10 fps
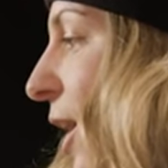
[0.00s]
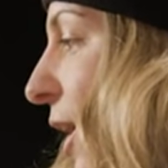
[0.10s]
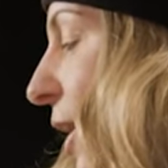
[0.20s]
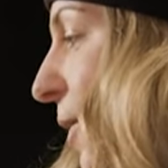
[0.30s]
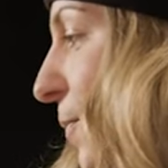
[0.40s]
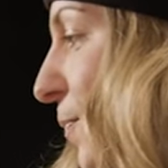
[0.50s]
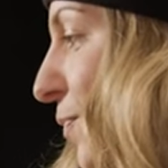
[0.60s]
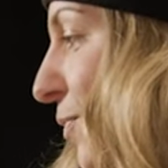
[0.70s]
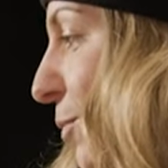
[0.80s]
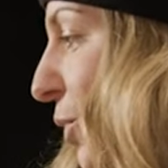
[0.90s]

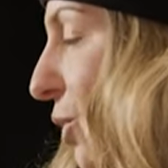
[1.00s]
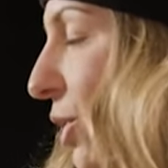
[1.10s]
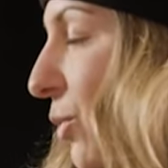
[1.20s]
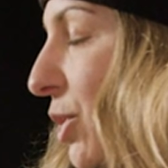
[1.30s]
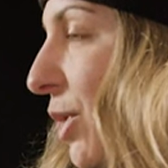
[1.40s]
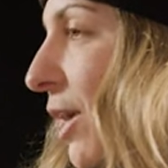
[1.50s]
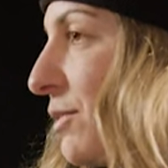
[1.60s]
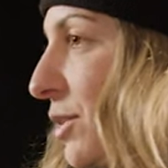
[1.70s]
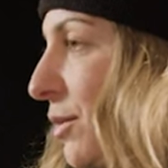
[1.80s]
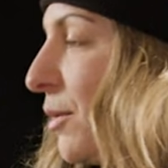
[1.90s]
BOA where you have
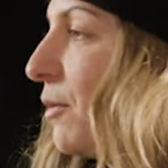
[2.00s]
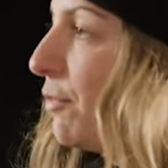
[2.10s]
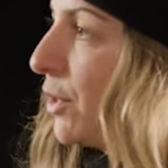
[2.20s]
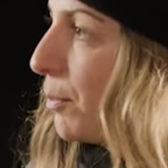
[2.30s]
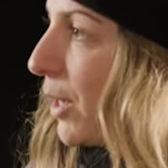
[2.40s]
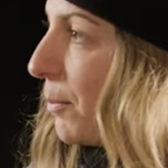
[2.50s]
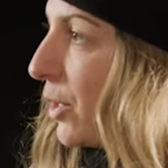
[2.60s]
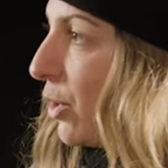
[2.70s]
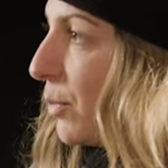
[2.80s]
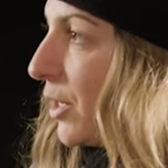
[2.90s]
to fully pop
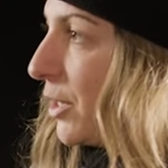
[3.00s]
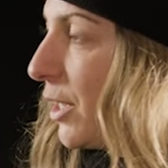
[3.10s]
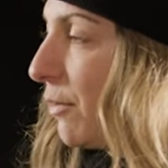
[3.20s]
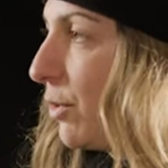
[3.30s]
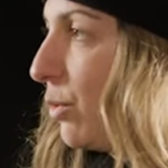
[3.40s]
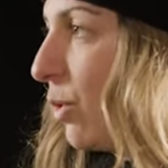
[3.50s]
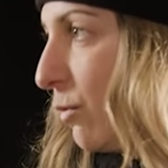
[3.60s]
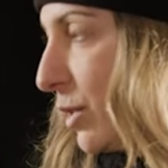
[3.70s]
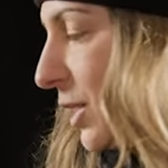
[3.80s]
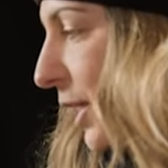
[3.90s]
it open if you
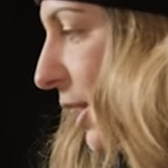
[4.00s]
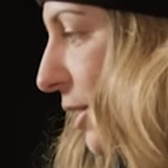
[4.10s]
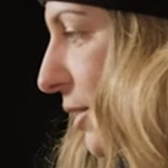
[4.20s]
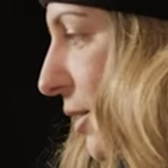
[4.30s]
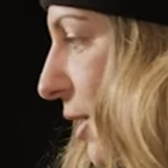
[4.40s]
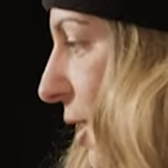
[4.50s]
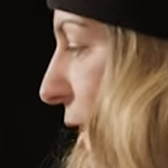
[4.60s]
over tighten.